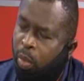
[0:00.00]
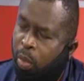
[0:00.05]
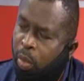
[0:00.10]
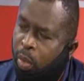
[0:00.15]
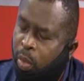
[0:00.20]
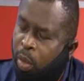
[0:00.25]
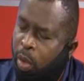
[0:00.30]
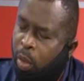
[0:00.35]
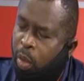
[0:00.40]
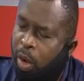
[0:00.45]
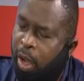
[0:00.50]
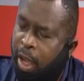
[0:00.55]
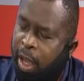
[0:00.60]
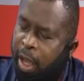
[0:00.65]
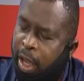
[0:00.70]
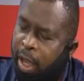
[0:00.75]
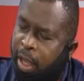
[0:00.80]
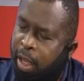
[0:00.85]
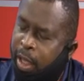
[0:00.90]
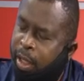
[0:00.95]
we
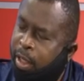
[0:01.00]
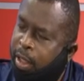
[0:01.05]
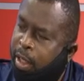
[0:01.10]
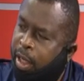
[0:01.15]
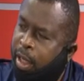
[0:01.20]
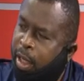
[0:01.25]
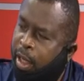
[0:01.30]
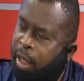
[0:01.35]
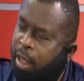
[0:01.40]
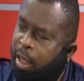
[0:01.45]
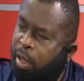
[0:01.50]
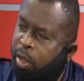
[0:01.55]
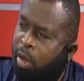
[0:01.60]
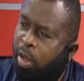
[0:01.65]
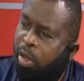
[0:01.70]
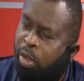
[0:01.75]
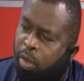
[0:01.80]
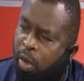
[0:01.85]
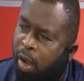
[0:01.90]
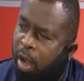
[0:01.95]
were in the
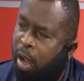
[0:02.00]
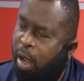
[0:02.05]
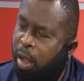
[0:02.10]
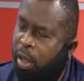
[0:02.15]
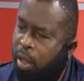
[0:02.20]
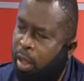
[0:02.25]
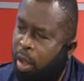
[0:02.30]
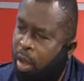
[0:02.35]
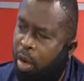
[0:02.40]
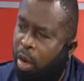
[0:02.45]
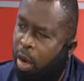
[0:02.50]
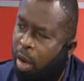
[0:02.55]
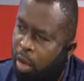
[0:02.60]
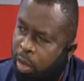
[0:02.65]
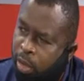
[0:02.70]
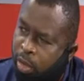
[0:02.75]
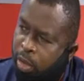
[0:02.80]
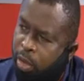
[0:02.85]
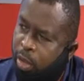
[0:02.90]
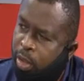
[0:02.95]
industrial
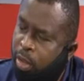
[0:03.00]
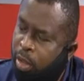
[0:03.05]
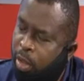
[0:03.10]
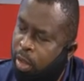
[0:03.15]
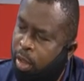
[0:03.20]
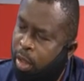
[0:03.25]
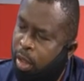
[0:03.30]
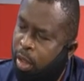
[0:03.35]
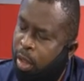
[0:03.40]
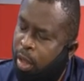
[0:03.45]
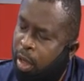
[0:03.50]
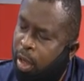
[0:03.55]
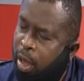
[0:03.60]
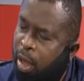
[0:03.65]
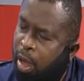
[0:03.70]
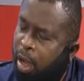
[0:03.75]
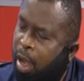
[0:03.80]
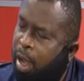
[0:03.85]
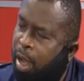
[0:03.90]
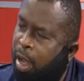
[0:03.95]
courts.
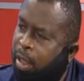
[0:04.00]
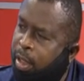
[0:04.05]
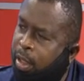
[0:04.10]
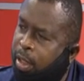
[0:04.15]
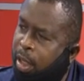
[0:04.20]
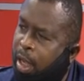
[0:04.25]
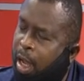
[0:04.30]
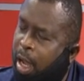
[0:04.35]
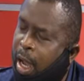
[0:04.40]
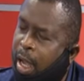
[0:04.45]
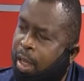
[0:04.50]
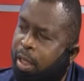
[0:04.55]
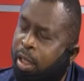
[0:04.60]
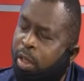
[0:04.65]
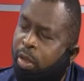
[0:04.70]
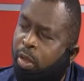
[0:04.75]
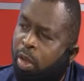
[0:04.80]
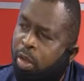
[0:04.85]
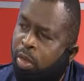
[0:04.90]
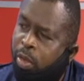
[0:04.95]
And at the
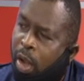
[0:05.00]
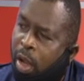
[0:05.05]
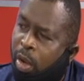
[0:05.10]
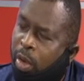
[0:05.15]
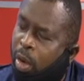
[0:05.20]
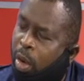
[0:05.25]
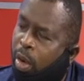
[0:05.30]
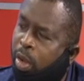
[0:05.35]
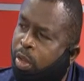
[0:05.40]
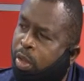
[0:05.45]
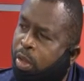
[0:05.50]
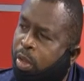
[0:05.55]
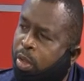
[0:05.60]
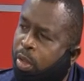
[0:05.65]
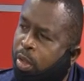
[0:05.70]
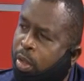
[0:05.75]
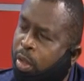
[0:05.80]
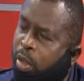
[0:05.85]
industrial courts,